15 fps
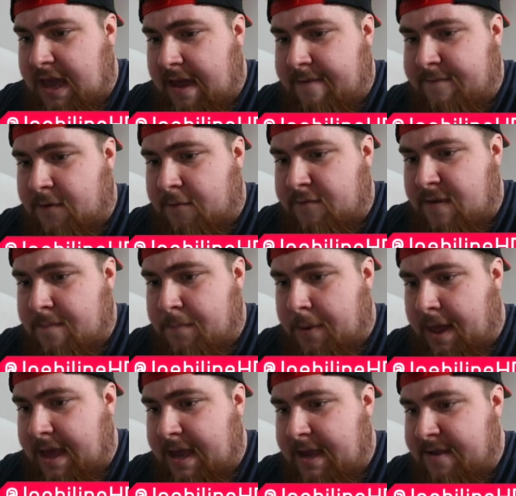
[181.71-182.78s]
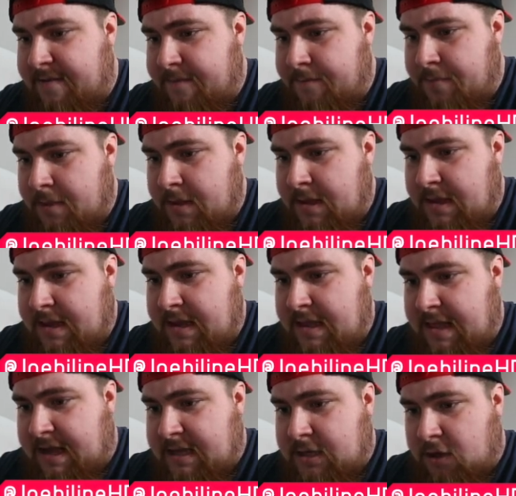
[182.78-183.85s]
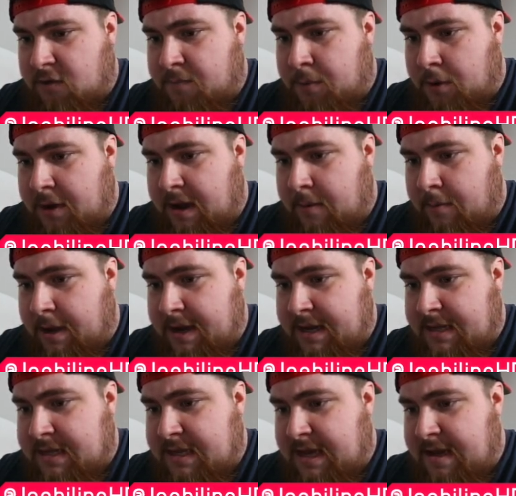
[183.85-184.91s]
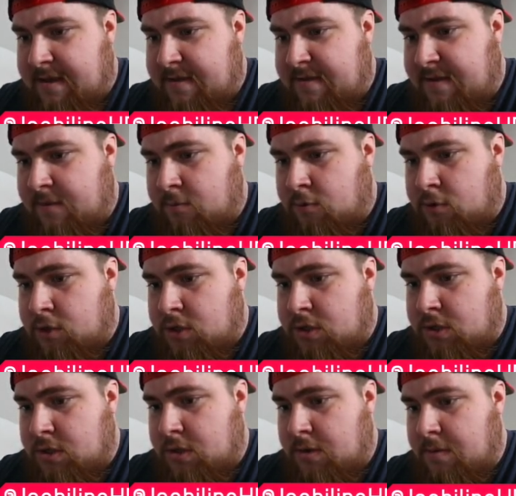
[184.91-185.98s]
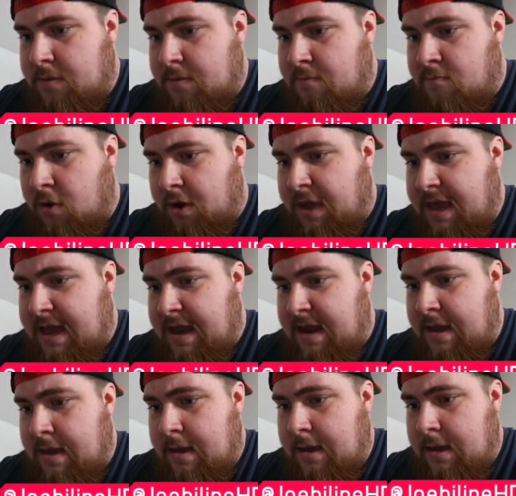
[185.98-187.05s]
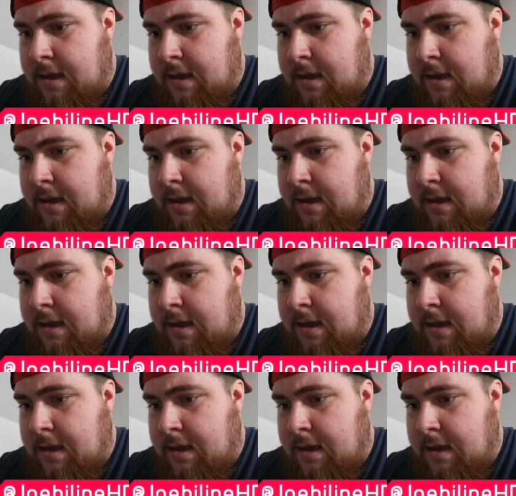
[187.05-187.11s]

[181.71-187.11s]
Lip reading: get involved in plays. That's Osborne out wide, isn't it? So we'll just rock it in.